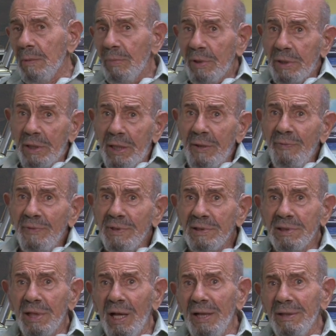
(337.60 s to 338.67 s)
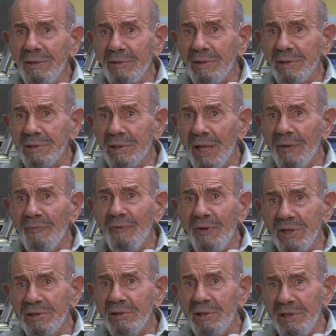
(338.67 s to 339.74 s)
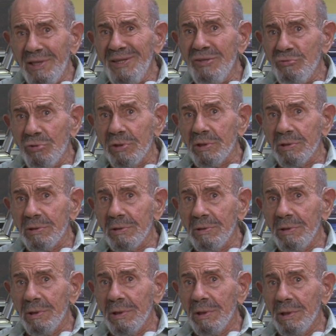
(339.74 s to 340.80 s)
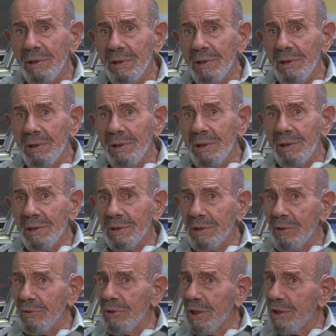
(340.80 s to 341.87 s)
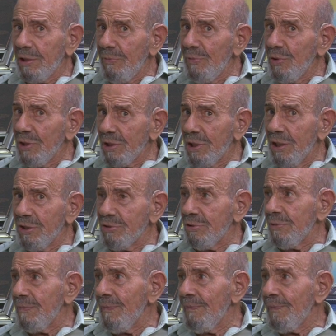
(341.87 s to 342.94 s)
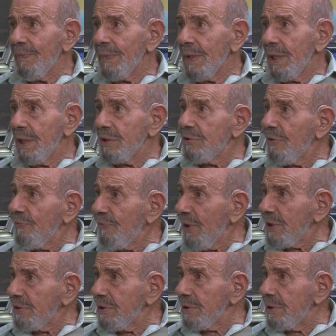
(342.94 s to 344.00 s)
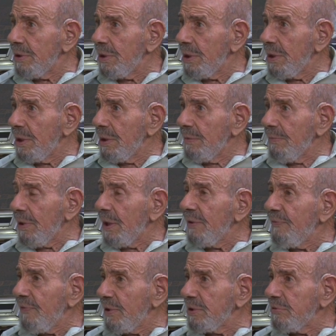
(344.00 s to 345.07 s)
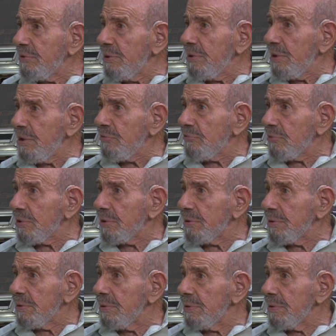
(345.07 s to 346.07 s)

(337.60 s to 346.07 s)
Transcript: but even scientists have vested interests. So their communication is affected by vested interest.